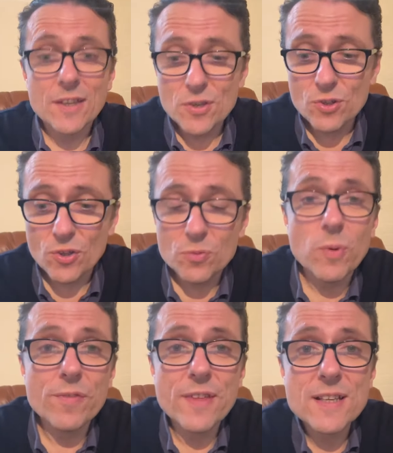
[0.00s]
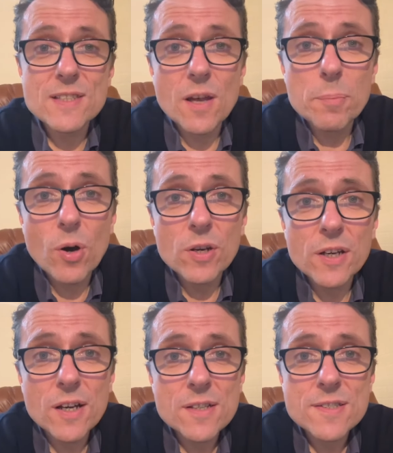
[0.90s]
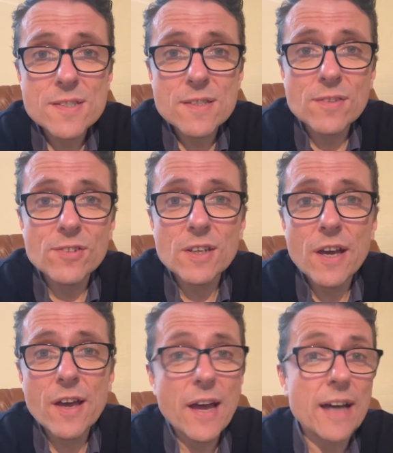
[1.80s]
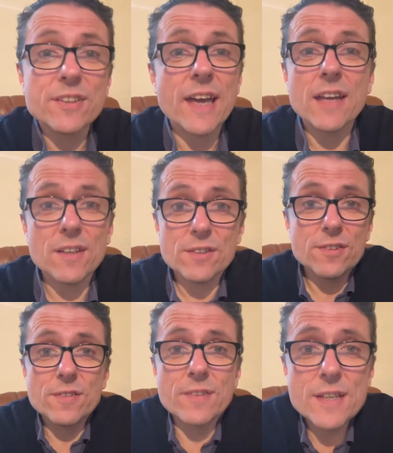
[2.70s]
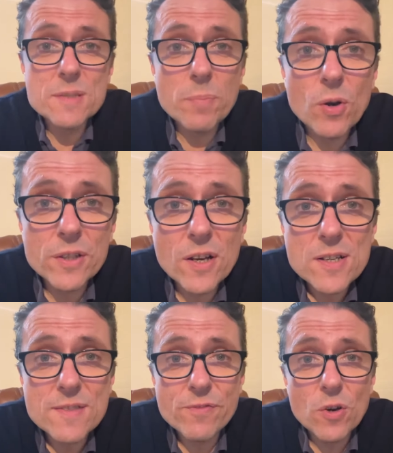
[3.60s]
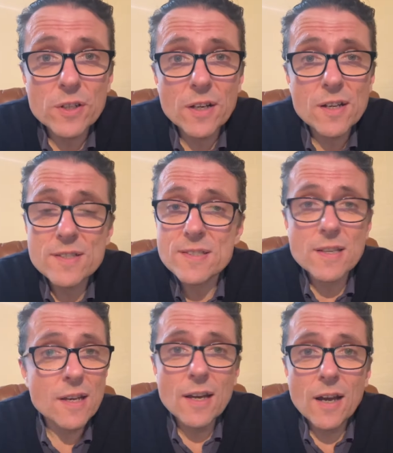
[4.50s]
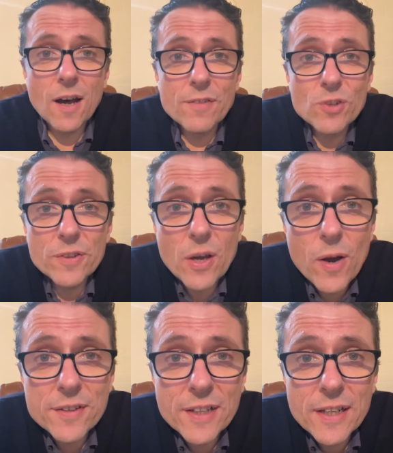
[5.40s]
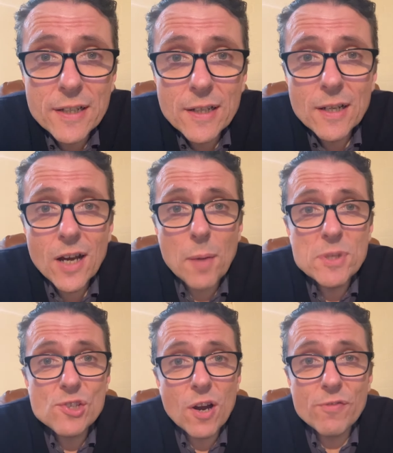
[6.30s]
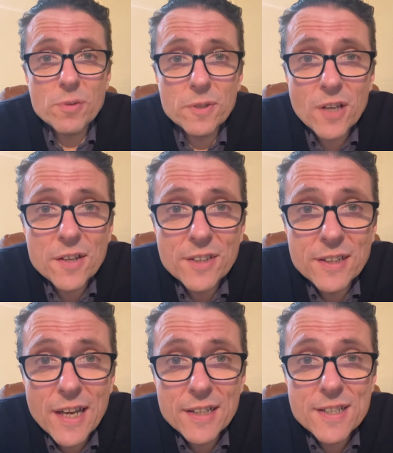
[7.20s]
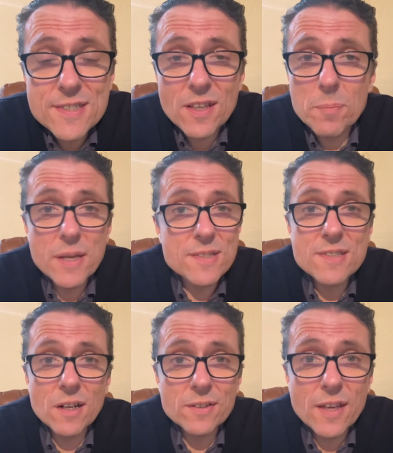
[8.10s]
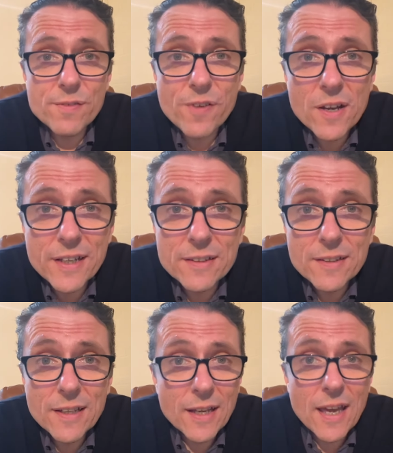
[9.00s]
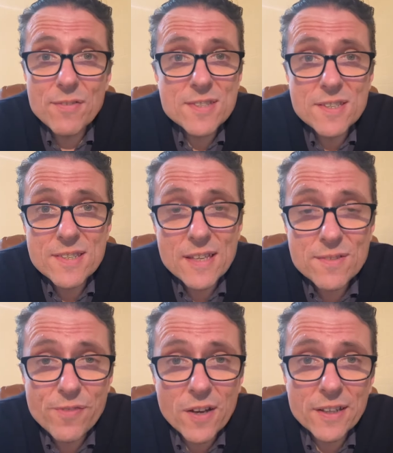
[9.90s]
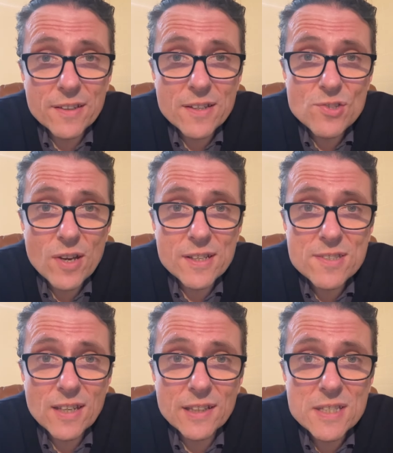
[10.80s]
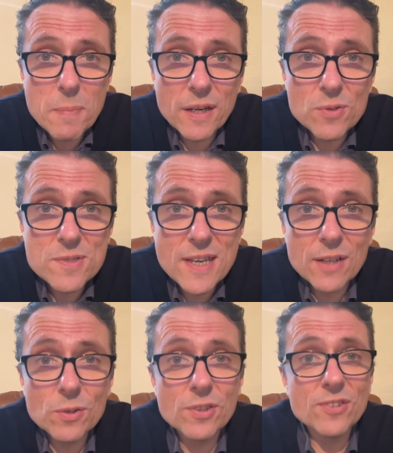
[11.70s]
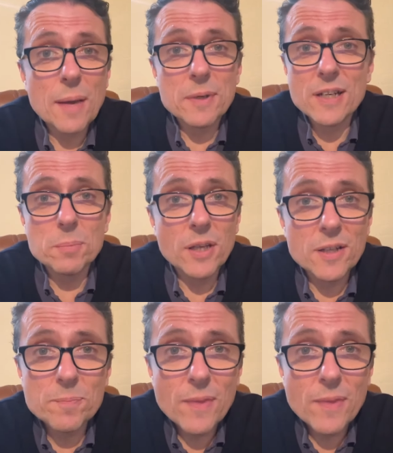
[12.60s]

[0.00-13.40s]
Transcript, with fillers: you good with things like podcasts? Do you know how to edit these podcasts and vodcasts? I've got no idea. I'm a child from the 1980s and I've been stuck there fighting ever since then, fighting Australia's deadliest medical scandal, contaminated blood.